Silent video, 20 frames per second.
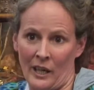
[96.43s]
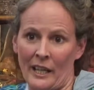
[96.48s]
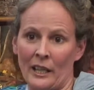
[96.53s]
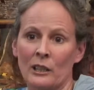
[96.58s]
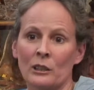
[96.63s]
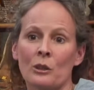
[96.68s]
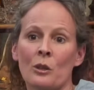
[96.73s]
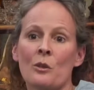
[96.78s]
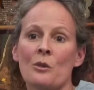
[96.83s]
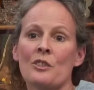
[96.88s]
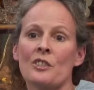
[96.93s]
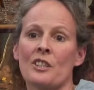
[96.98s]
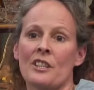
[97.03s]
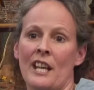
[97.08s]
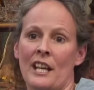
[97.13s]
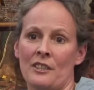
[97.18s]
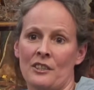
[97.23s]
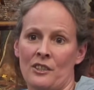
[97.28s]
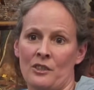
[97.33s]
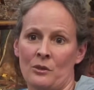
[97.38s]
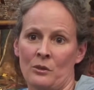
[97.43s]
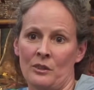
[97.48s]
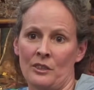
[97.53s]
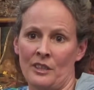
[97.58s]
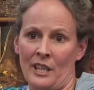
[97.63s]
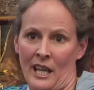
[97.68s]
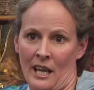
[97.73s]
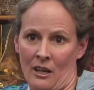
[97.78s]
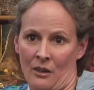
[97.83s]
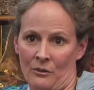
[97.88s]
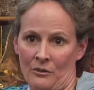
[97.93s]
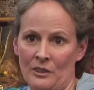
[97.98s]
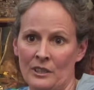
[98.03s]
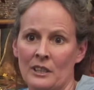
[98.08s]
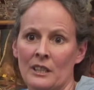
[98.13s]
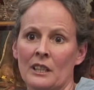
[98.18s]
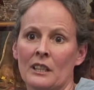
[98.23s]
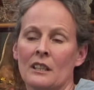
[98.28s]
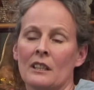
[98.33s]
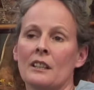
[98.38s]
I closed that store down
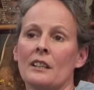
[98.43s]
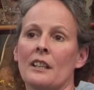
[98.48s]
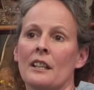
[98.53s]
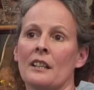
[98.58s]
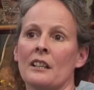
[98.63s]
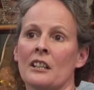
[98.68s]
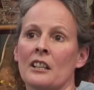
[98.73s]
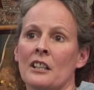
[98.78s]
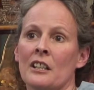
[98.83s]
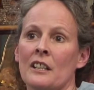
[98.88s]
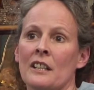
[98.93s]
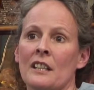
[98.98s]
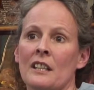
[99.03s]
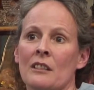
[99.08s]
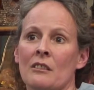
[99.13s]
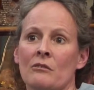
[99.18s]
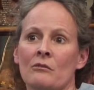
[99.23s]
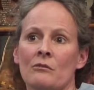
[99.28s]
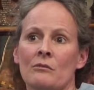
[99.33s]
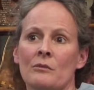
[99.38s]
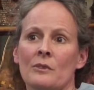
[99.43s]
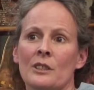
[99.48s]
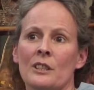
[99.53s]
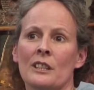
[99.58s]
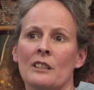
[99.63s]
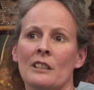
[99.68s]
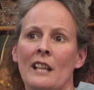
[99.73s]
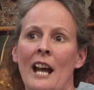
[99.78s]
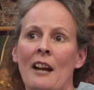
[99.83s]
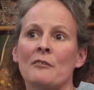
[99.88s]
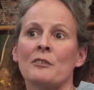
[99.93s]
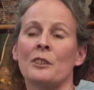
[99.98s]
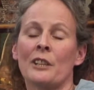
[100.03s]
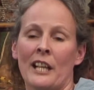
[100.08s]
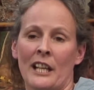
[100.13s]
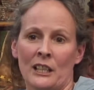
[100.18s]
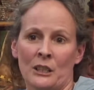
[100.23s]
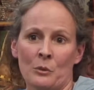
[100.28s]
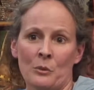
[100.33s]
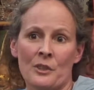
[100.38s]
after
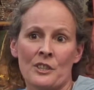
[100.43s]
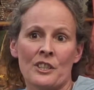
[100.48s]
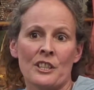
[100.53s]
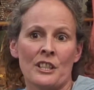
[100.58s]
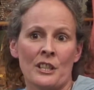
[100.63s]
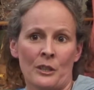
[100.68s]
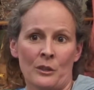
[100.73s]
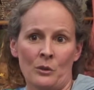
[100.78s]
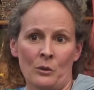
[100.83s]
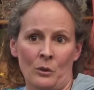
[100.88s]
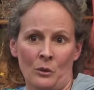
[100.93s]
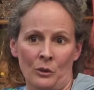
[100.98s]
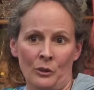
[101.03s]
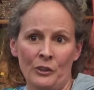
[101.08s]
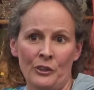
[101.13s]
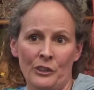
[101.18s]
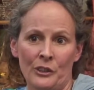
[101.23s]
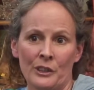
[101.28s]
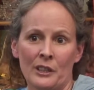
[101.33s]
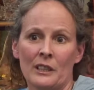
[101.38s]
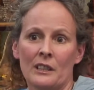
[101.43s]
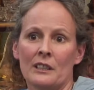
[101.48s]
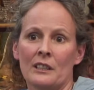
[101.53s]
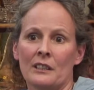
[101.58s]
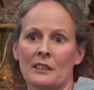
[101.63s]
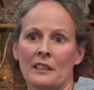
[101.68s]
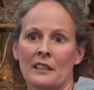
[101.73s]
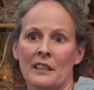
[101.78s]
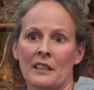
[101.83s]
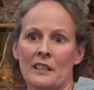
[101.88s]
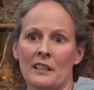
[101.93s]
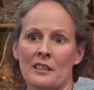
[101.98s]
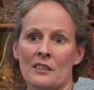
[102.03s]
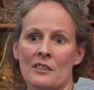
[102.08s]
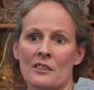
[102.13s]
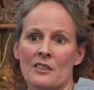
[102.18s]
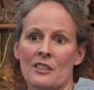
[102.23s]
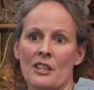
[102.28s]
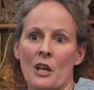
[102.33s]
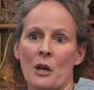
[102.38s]
Ayla was a year old,
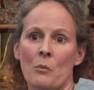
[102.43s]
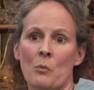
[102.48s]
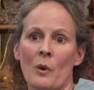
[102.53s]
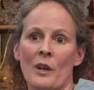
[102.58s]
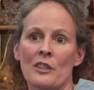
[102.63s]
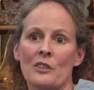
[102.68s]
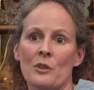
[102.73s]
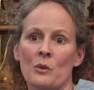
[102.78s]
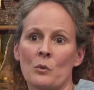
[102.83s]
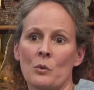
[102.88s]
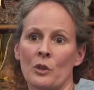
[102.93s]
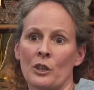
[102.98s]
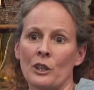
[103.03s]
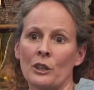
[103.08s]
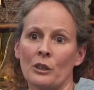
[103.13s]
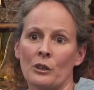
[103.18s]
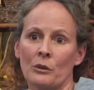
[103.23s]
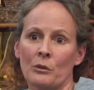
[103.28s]
and went to work